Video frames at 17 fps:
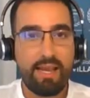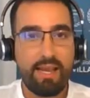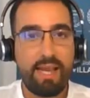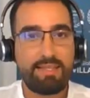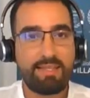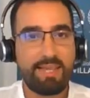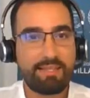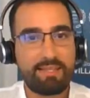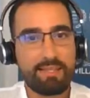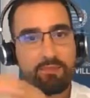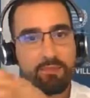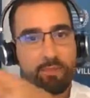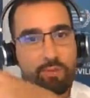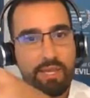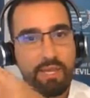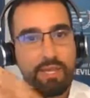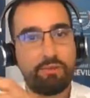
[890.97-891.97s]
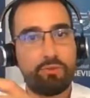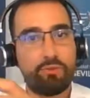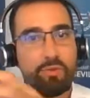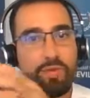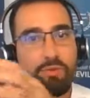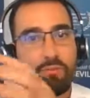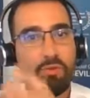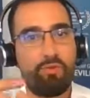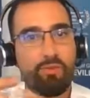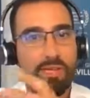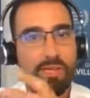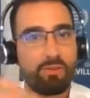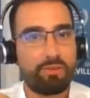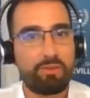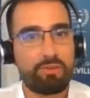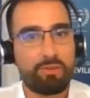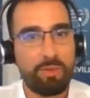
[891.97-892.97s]
adjusting to the
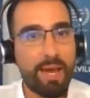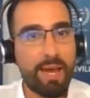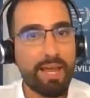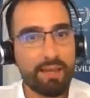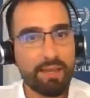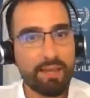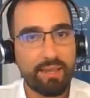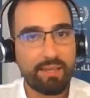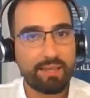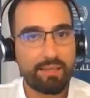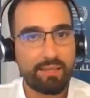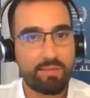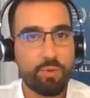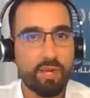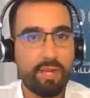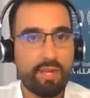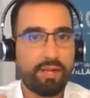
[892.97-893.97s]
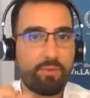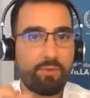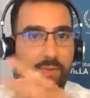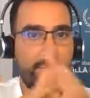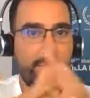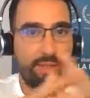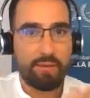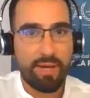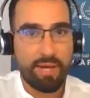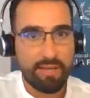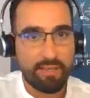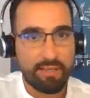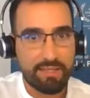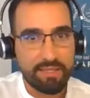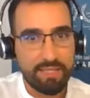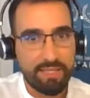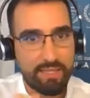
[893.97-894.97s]
movements of the market as well. When the
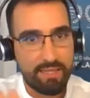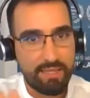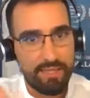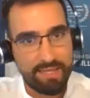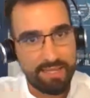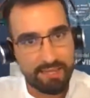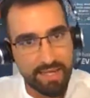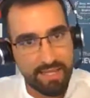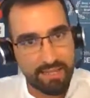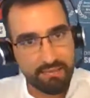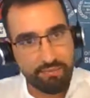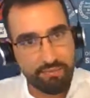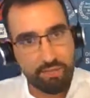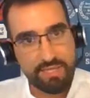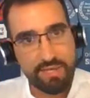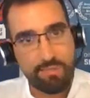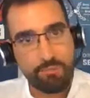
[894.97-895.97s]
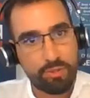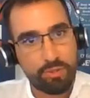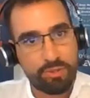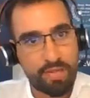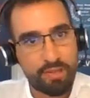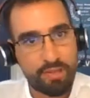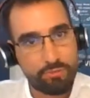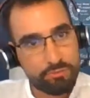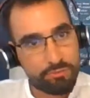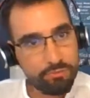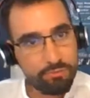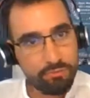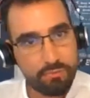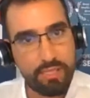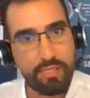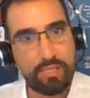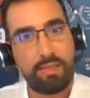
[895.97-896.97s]
market is in a trend, for example, down,
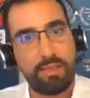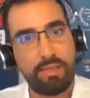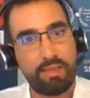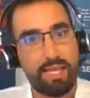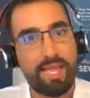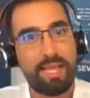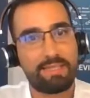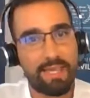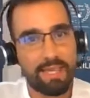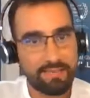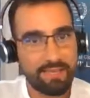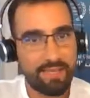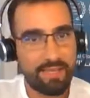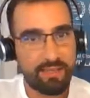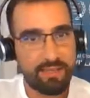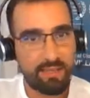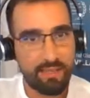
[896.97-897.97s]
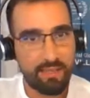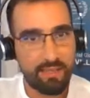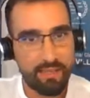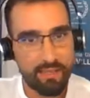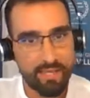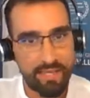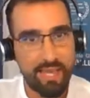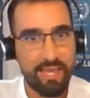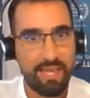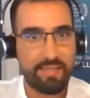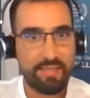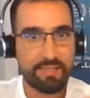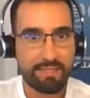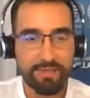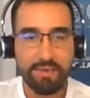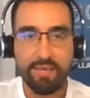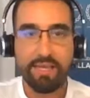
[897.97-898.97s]
they adjust the
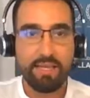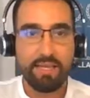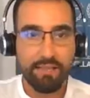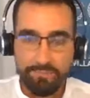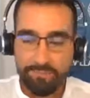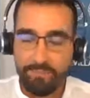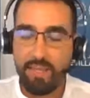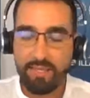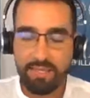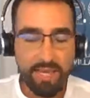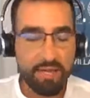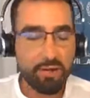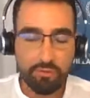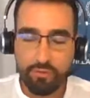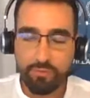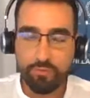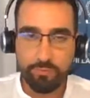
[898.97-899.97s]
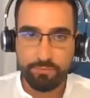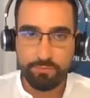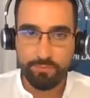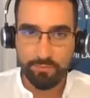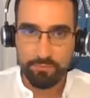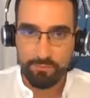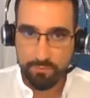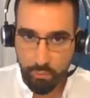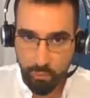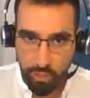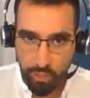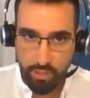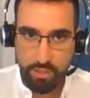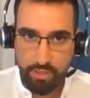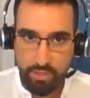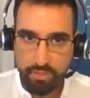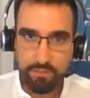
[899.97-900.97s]
EAs. It's a lot of work